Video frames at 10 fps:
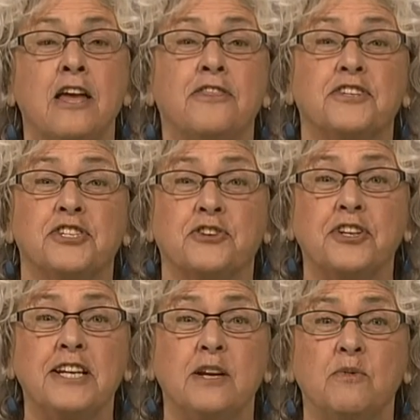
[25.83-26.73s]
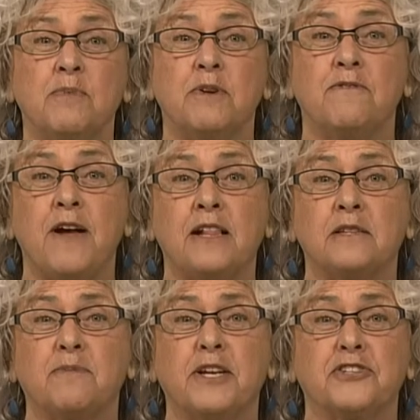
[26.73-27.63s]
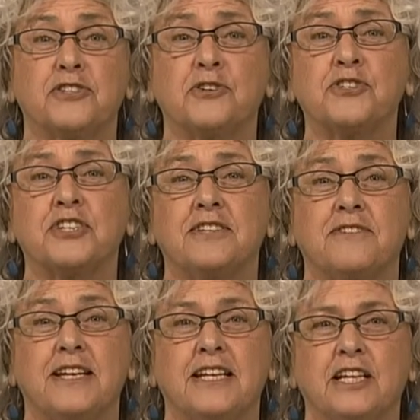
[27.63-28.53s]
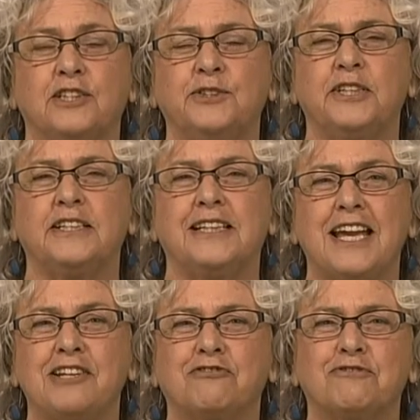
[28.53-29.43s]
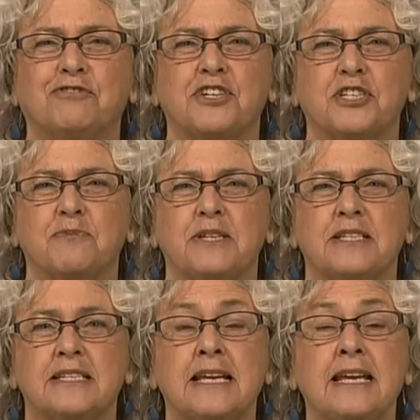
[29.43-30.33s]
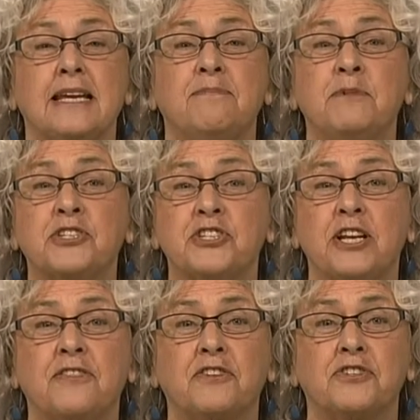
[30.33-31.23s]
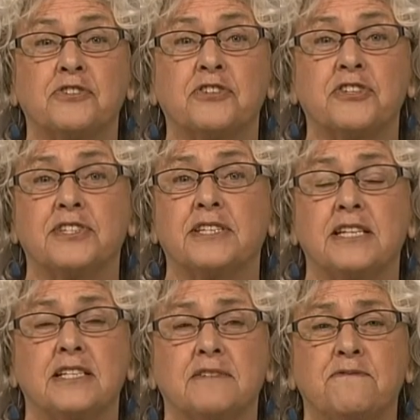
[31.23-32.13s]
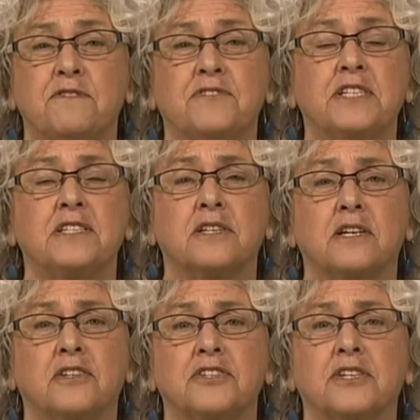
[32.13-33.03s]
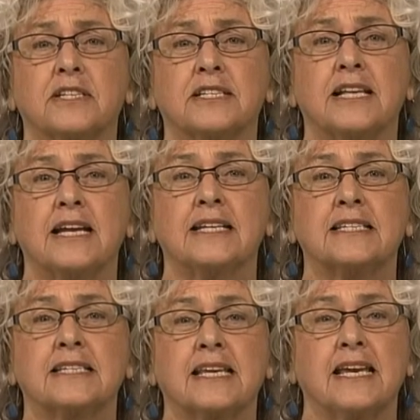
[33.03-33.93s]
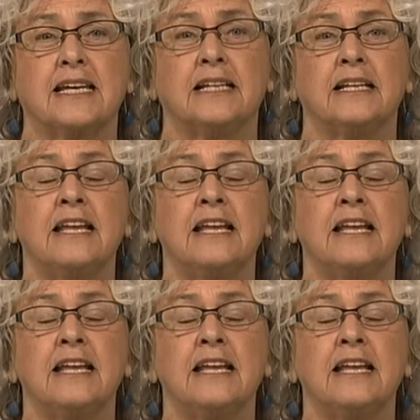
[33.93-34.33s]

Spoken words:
The screening will be followed by a social event, including light refreshments. Admission at the door is $10 to $15 on a sliding scale.